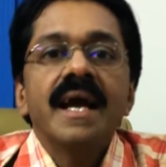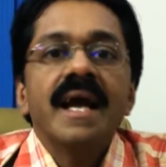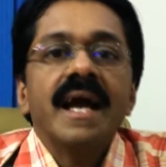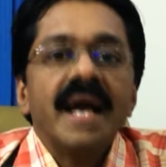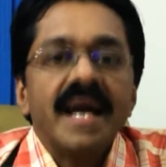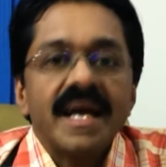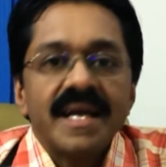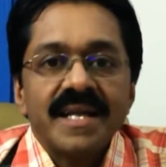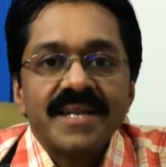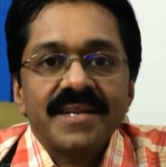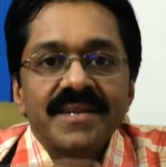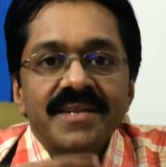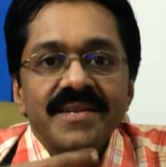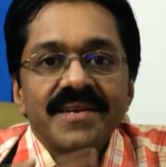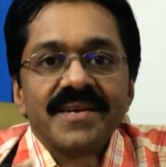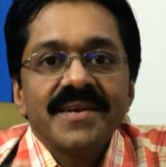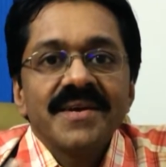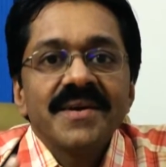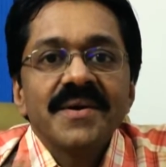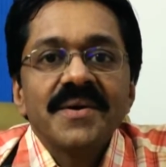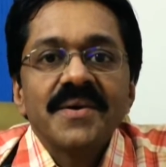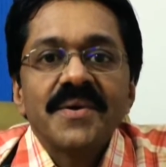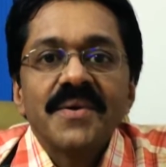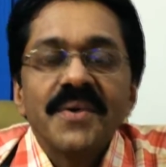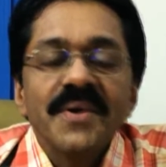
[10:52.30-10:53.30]
And
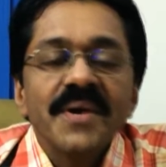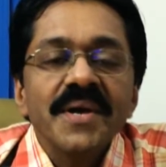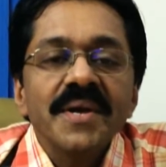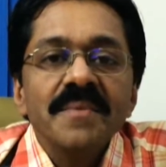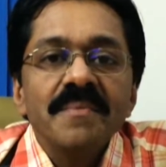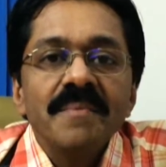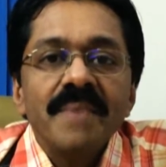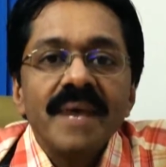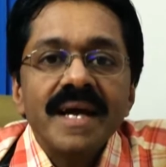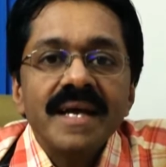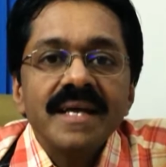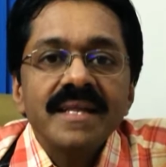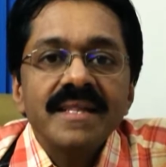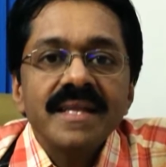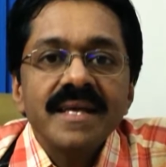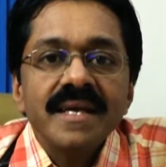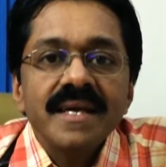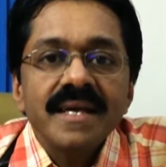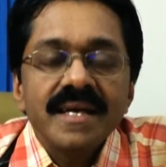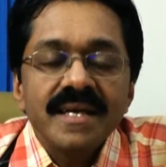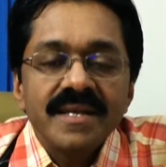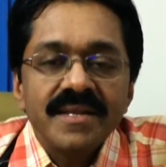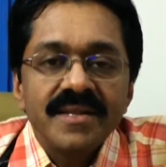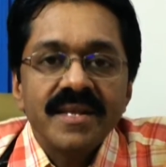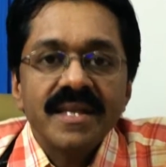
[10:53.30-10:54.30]
going by
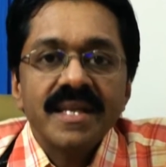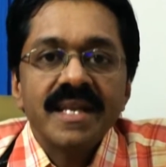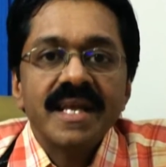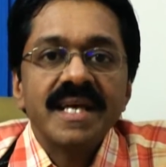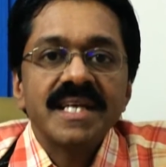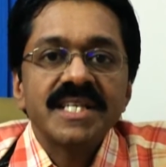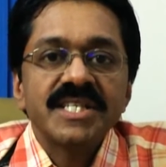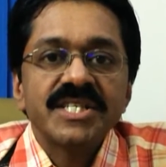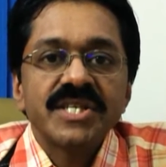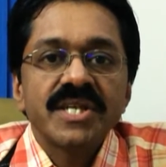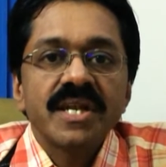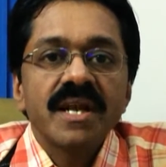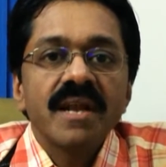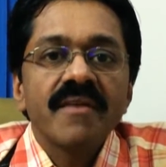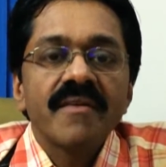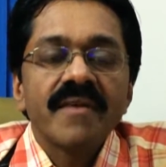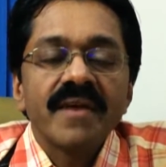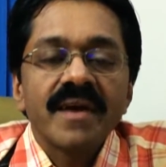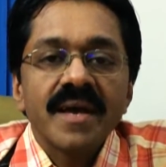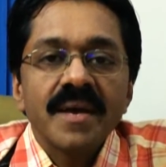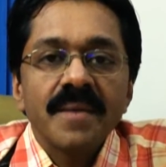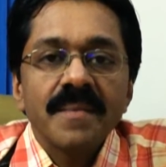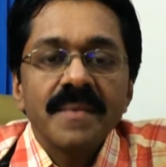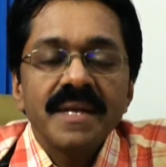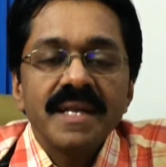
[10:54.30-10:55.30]
the international
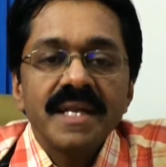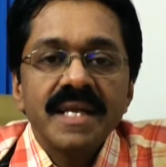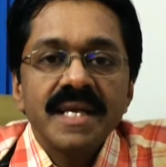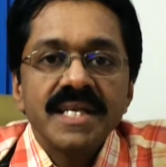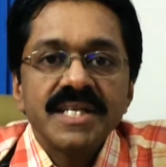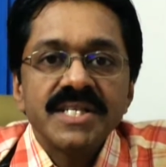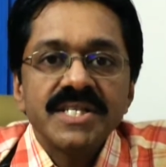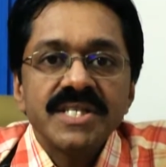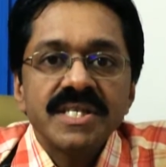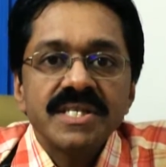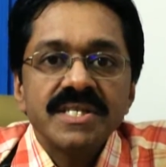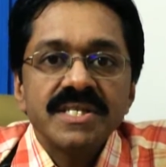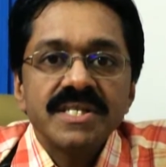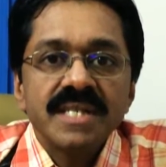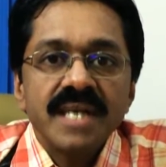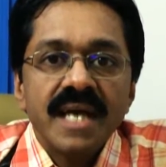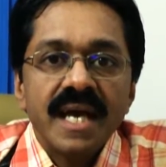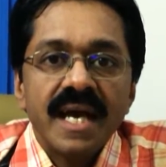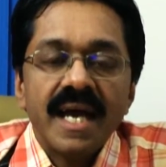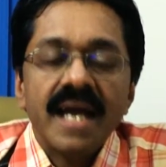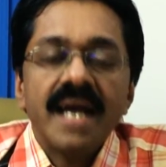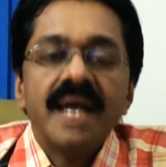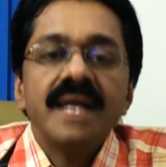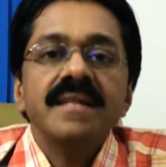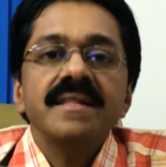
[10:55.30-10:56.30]
recommendations
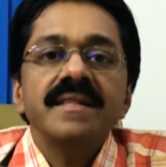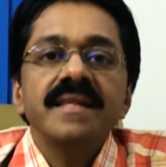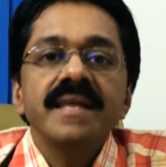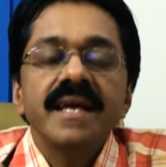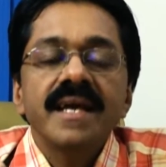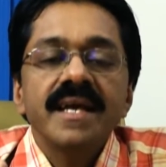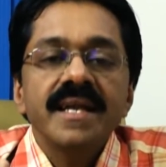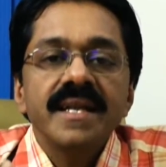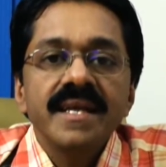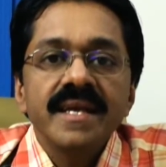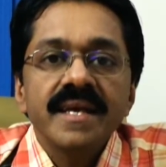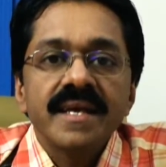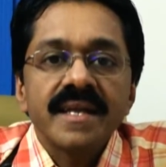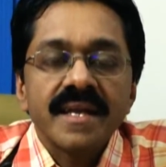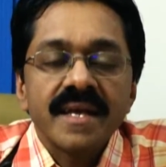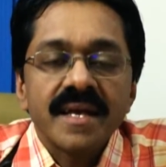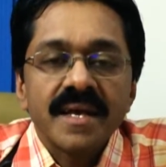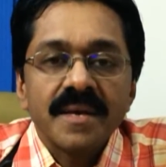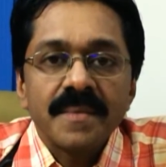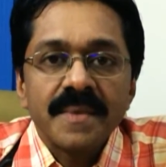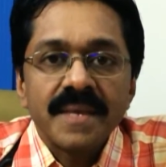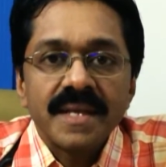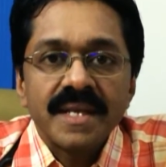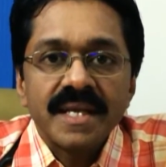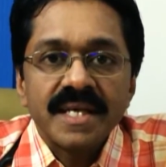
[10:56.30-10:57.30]
and the ADA
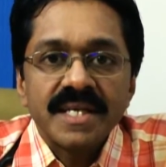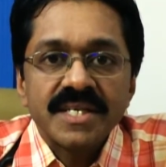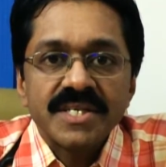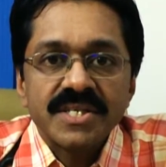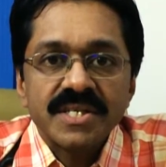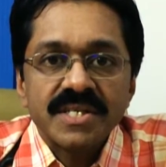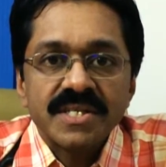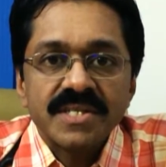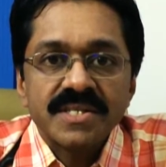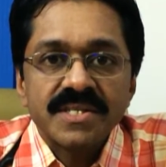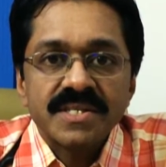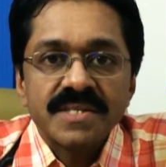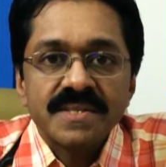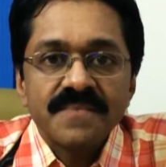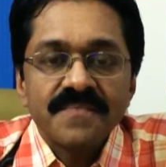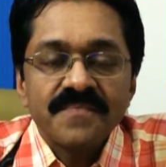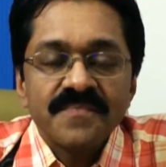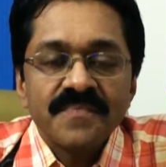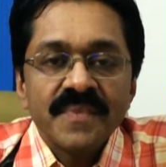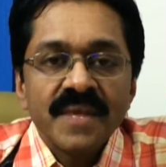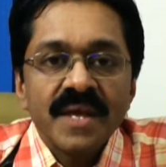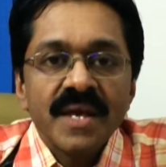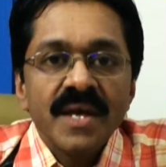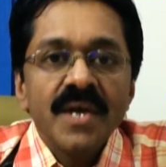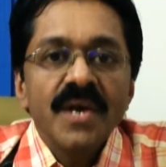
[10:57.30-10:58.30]
recommendations,
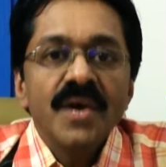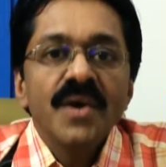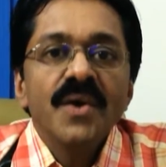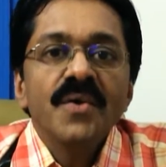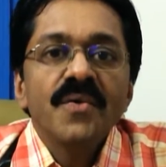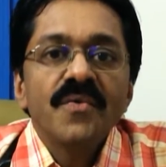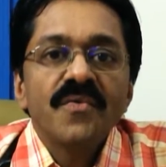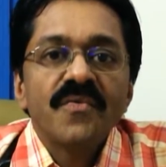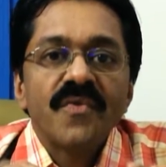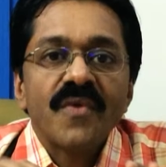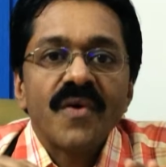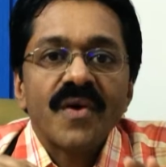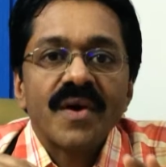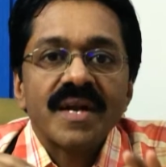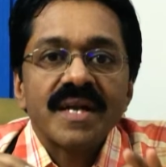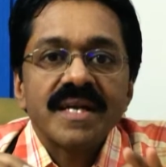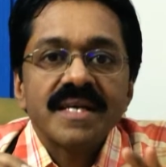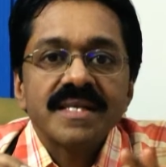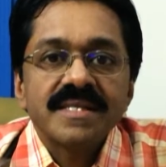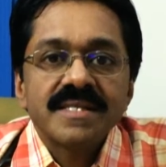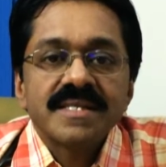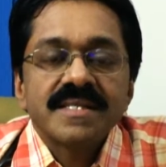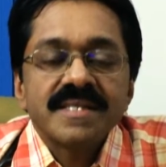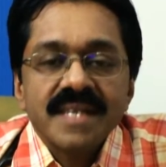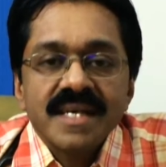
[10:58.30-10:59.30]
for
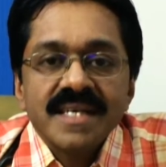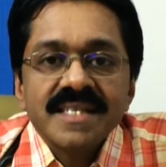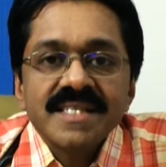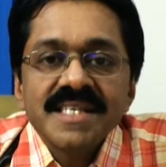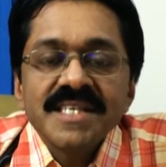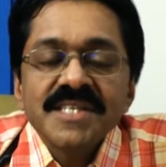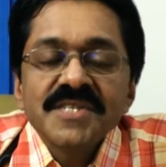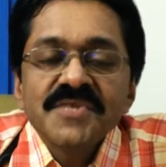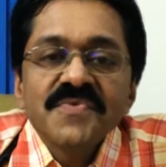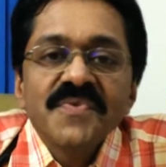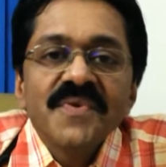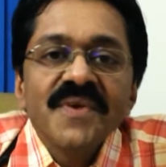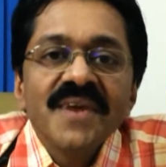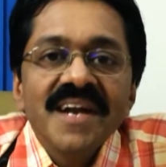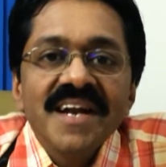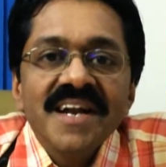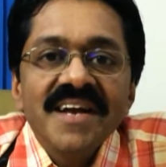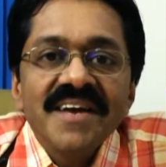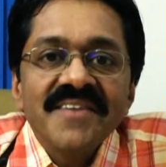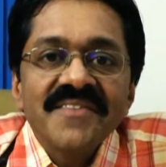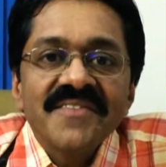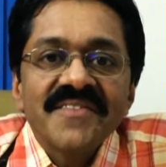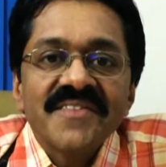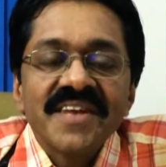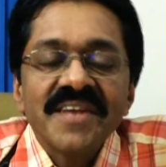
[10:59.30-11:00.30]
successful
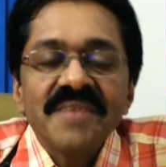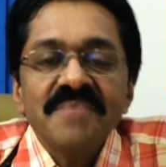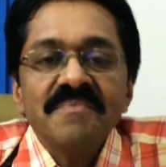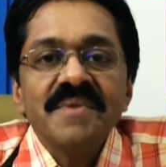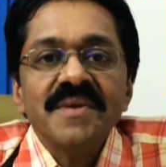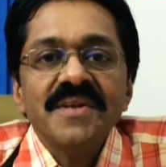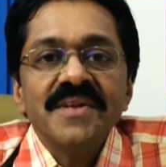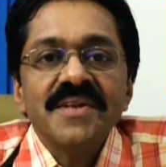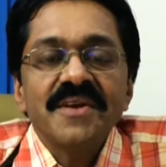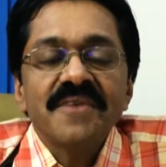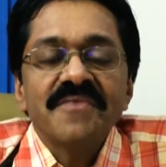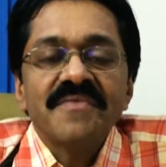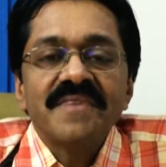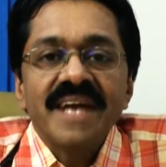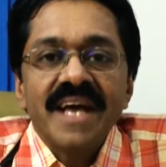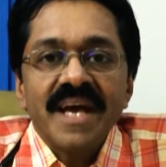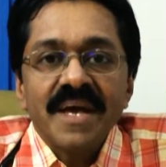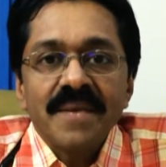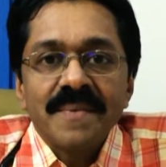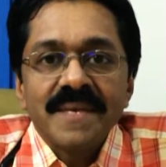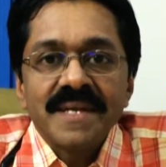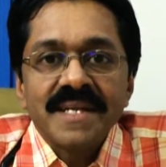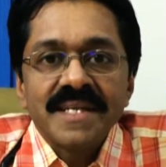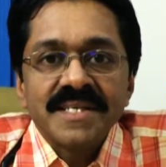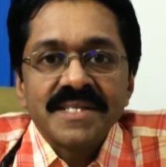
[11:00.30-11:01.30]
treatment of
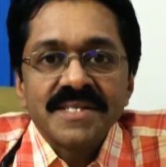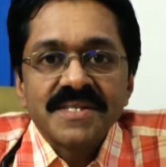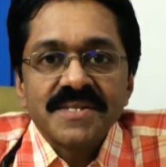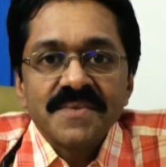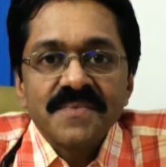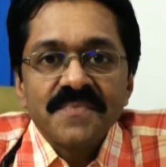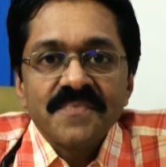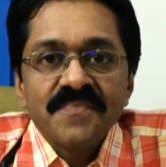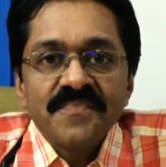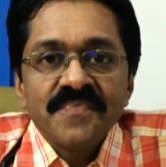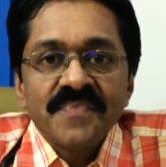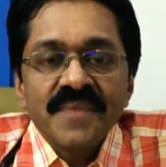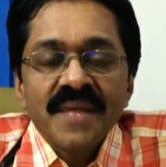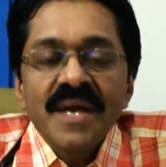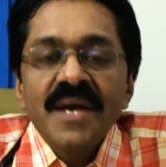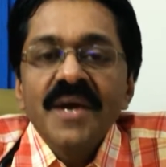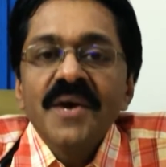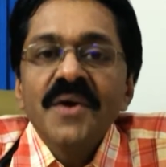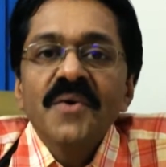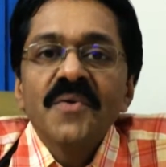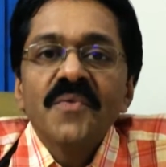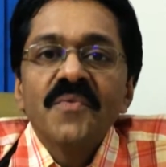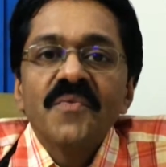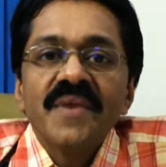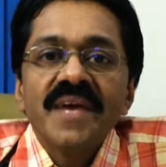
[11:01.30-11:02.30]
diabetes,
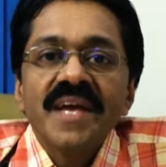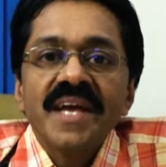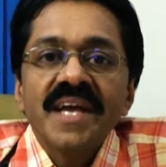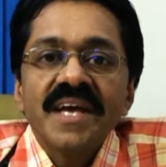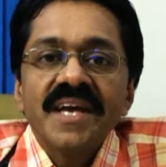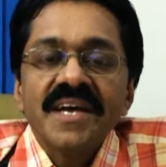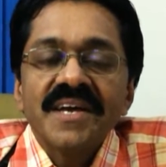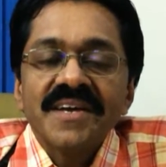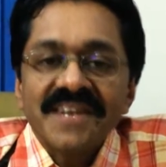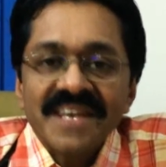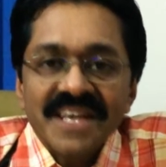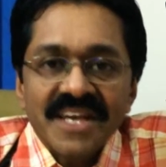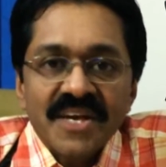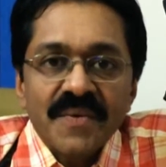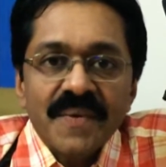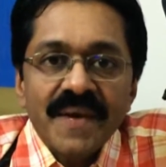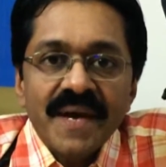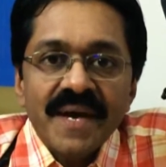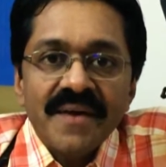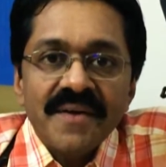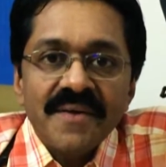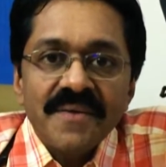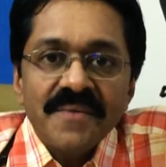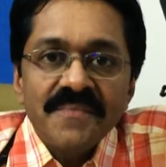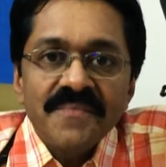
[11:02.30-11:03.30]
we
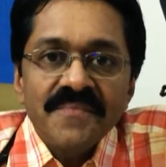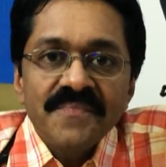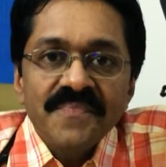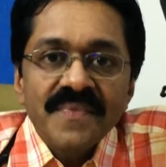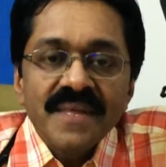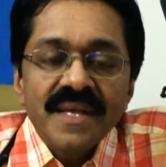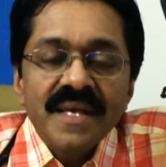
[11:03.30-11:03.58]
require